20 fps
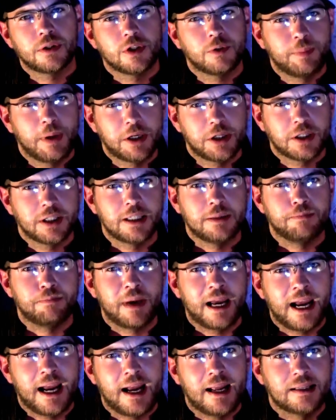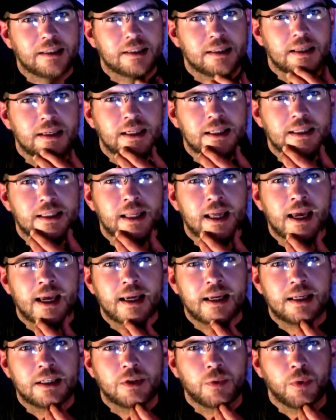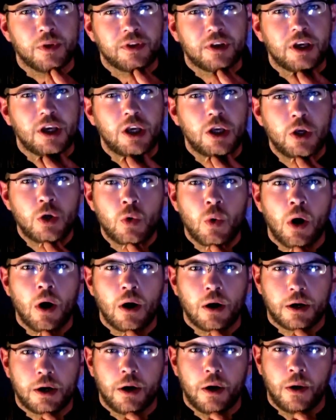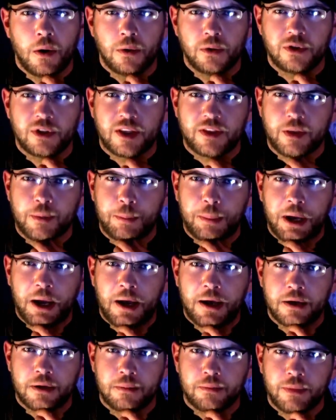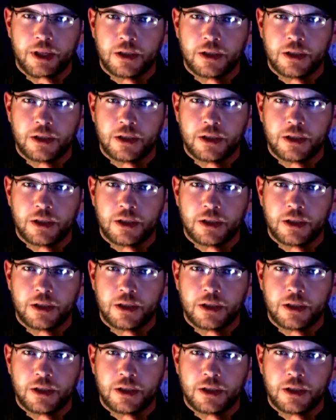especially bands these days, with QR codes at the bottom.